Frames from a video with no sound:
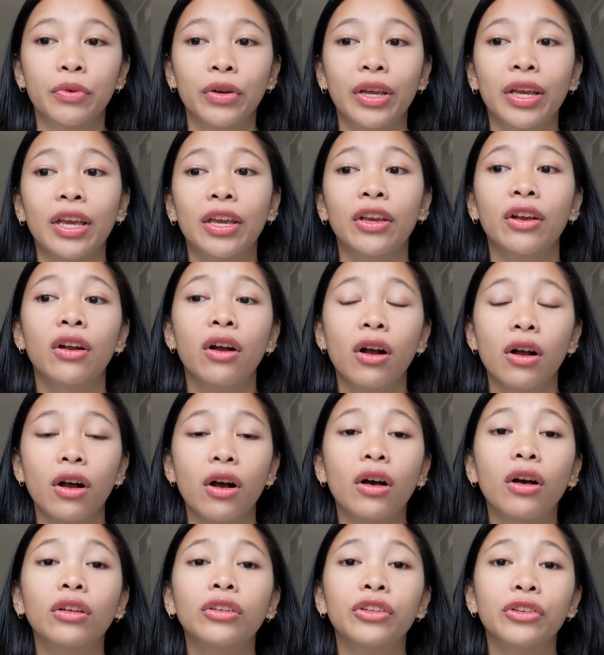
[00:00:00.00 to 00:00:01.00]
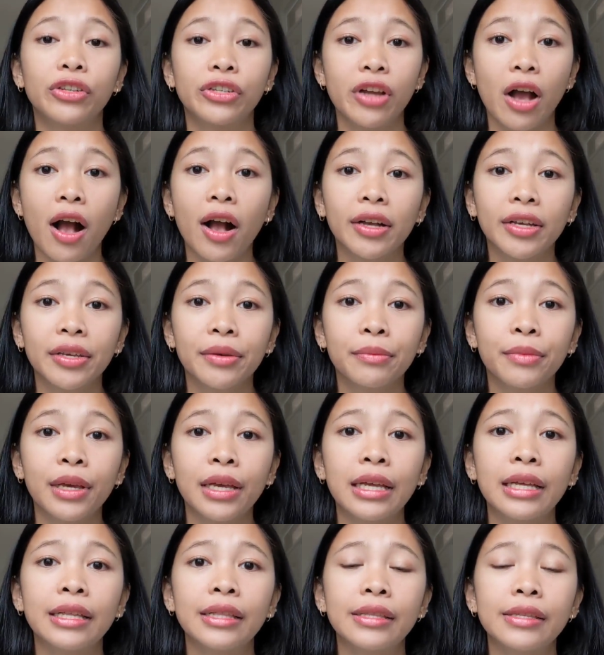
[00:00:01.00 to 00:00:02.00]
bringing your
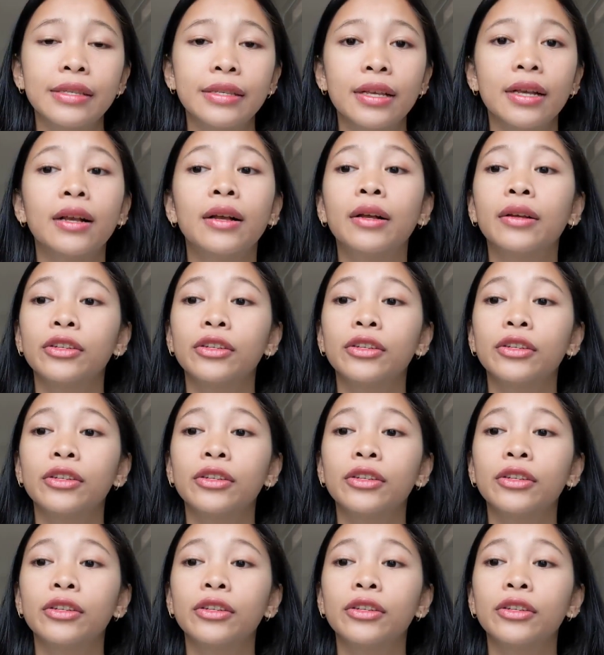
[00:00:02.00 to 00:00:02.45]
documents,